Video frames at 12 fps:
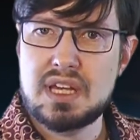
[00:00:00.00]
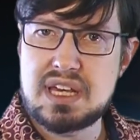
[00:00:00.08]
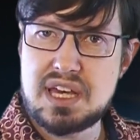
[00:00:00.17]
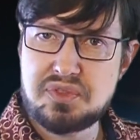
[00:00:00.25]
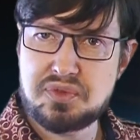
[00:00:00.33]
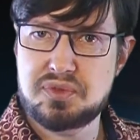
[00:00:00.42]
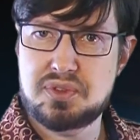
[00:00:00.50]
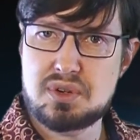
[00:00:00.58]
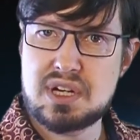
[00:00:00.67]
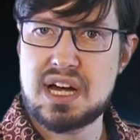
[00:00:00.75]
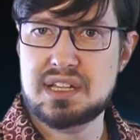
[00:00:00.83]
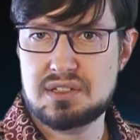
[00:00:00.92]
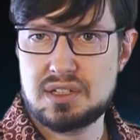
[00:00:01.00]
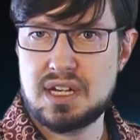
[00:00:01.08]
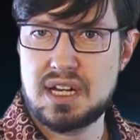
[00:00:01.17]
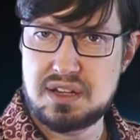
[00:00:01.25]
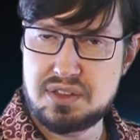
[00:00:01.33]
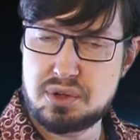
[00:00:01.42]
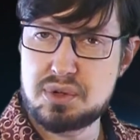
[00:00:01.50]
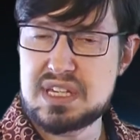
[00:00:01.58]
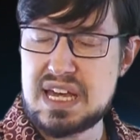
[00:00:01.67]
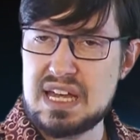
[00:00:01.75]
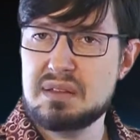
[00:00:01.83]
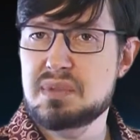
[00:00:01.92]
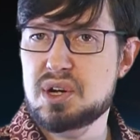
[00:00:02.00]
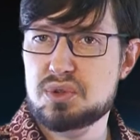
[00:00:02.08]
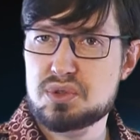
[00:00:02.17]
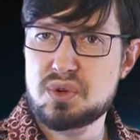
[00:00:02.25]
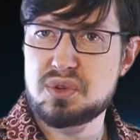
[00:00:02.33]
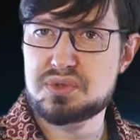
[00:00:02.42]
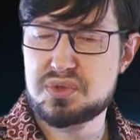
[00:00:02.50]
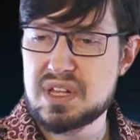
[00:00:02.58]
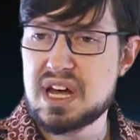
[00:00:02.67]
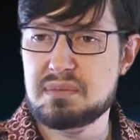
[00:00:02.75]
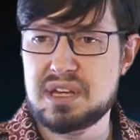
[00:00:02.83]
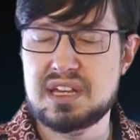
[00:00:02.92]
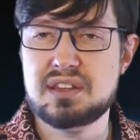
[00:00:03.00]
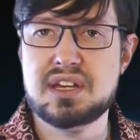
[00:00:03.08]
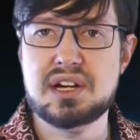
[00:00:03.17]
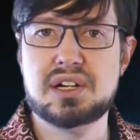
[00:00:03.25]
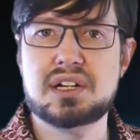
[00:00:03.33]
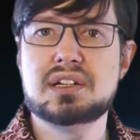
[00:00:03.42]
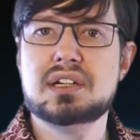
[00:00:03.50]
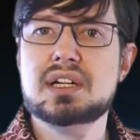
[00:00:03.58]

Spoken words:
if you got a 38-meter tall tsunami there,